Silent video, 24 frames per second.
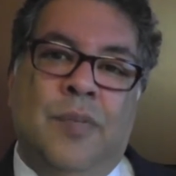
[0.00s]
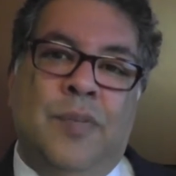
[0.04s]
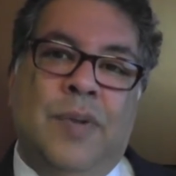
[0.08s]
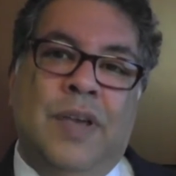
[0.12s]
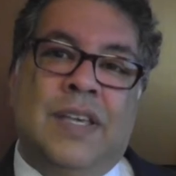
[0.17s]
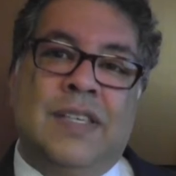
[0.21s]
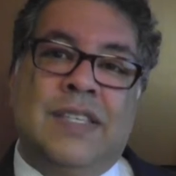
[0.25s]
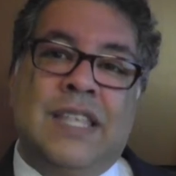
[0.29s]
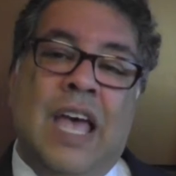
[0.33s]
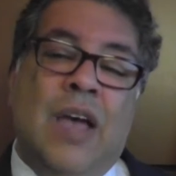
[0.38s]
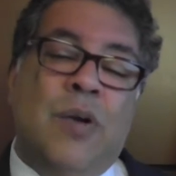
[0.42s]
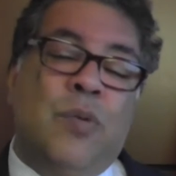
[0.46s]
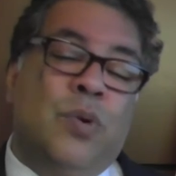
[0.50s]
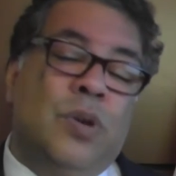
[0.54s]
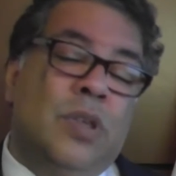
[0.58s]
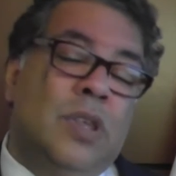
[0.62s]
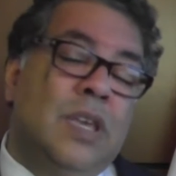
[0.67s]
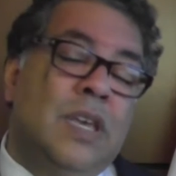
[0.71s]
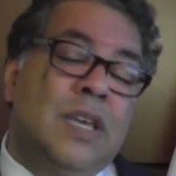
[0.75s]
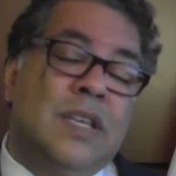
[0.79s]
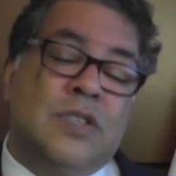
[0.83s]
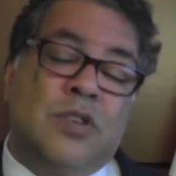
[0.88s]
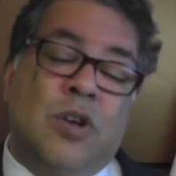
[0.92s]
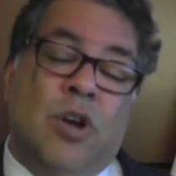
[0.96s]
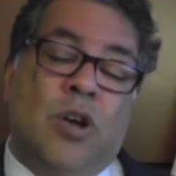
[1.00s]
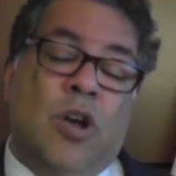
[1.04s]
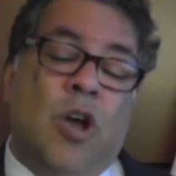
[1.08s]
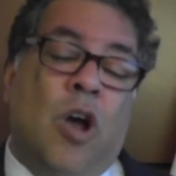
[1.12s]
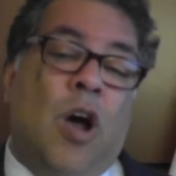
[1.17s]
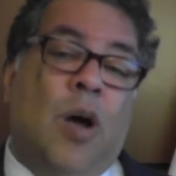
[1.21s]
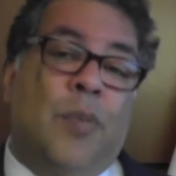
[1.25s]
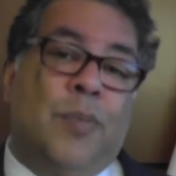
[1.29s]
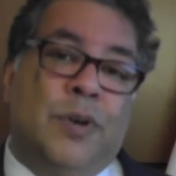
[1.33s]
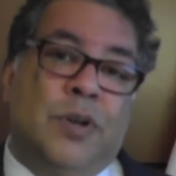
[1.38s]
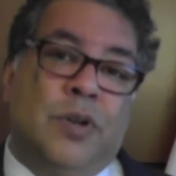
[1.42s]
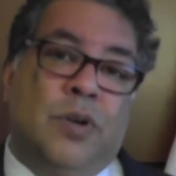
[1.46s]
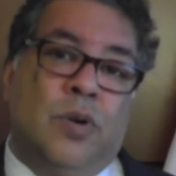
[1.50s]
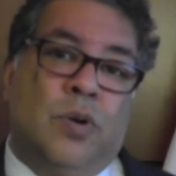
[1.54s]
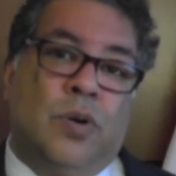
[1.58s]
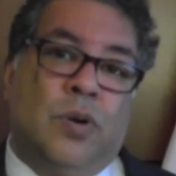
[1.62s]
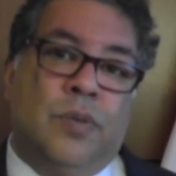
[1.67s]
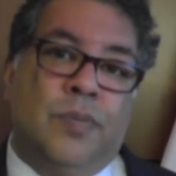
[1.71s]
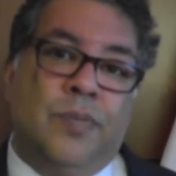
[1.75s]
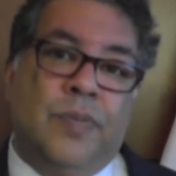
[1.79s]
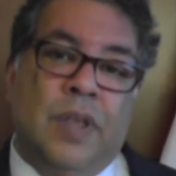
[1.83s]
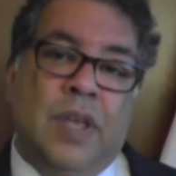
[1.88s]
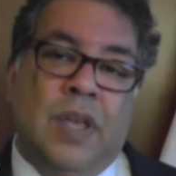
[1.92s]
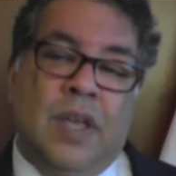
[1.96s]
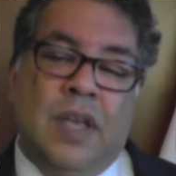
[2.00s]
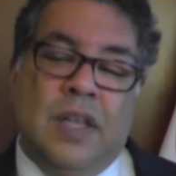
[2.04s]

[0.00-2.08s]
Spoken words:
because that really is our common goal,